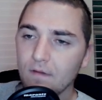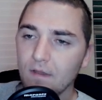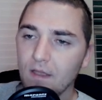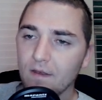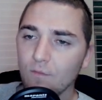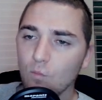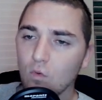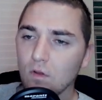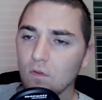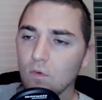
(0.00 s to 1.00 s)
And the
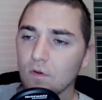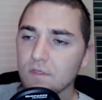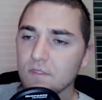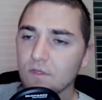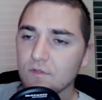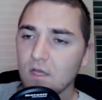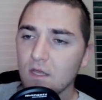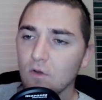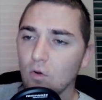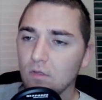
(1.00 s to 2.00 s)
Warlords, there's not
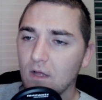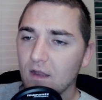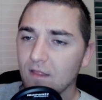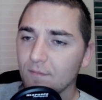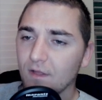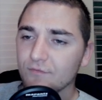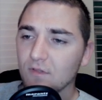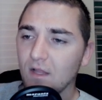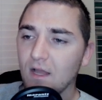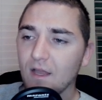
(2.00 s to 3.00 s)
a whole lot of them left
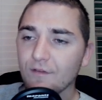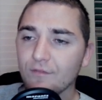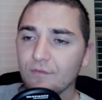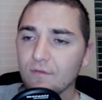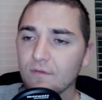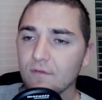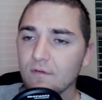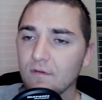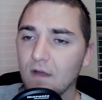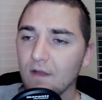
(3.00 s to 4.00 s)
alive.
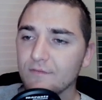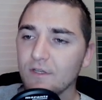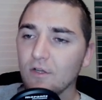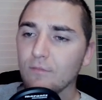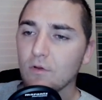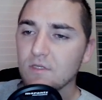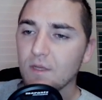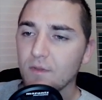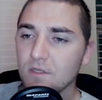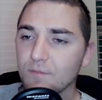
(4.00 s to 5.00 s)
I've killed most of
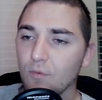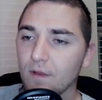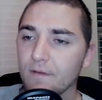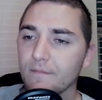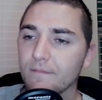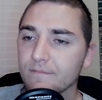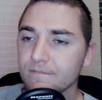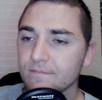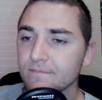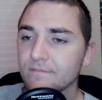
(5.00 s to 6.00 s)
them at this point.
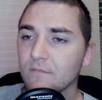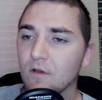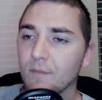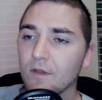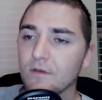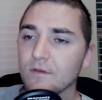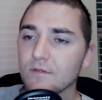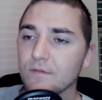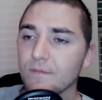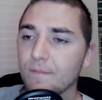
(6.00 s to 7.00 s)
Oh my goodness.